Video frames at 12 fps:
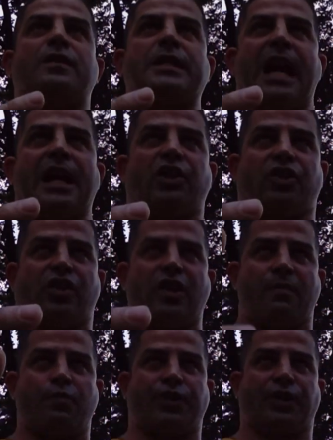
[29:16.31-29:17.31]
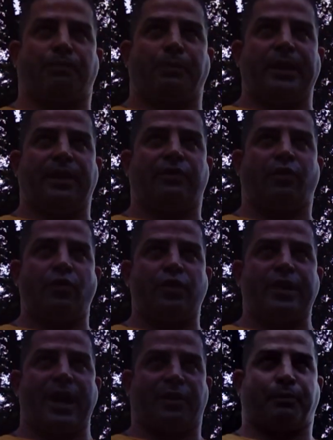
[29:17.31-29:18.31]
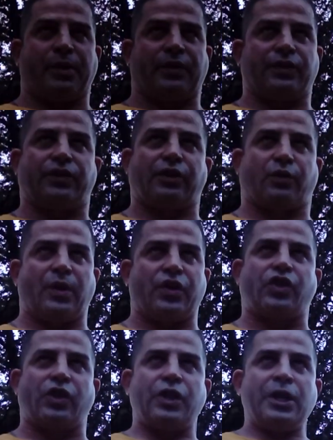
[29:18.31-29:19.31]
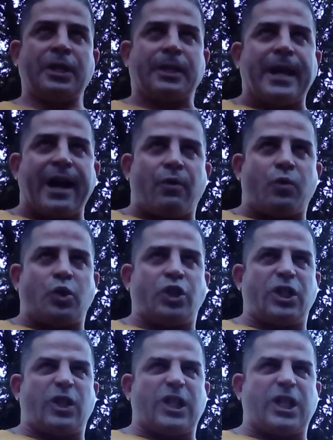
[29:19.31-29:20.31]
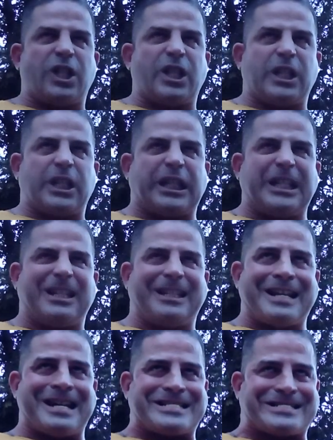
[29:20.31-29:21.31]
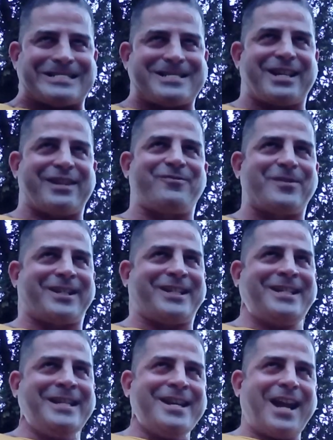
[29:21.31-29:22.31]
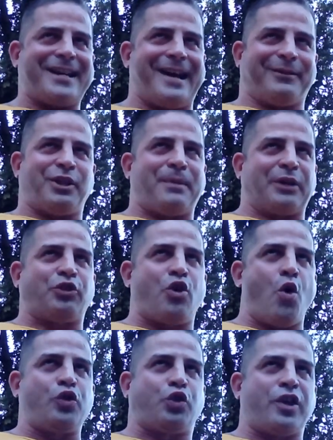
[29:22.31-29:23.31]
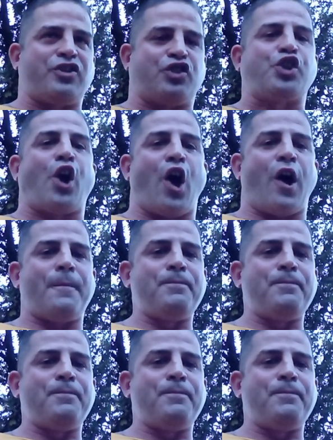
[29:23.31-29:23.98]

Now I just see I'm with this big dude. Now it's a prison situation. Now we're in it. And then I started getting ready, and I was about to go into his jaw.